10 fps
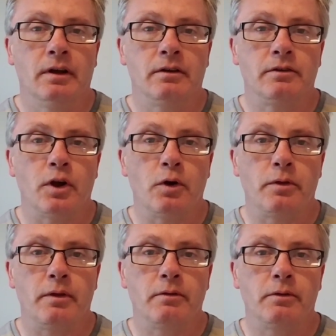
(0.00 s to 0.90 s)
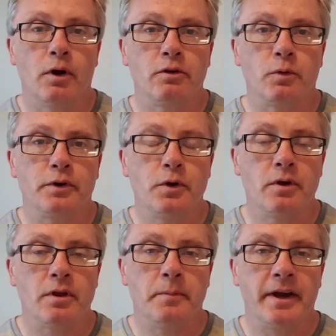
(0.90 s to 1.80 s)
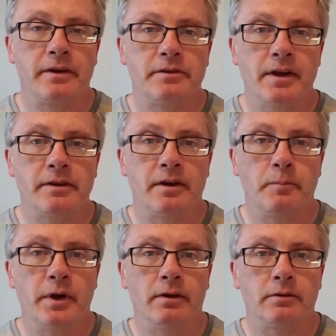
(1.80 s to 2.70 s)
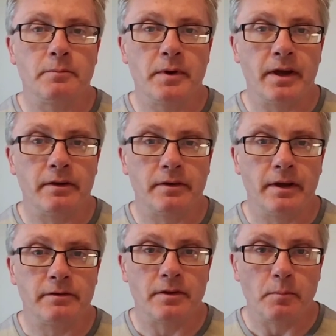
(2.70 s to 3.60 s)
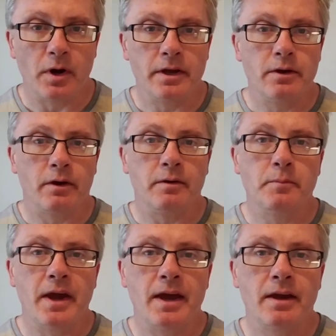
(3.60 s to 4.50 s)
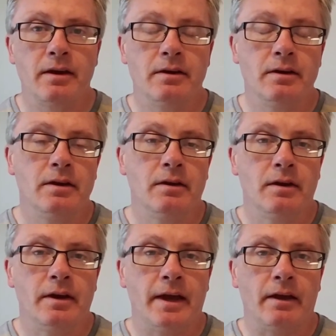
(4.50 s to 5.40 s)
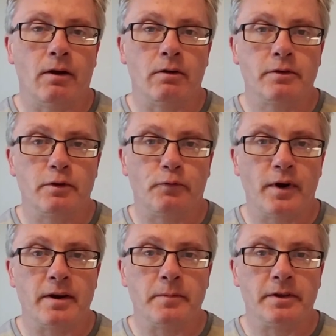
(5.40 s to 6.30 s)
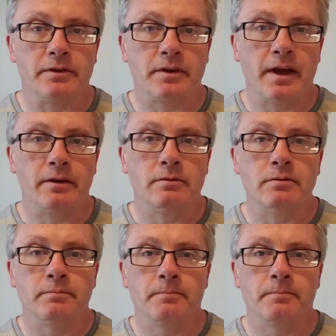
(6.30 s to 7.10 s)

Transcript: So those were two of the biggest things that appealed to me is the money you could make and also the freedom in the schedule.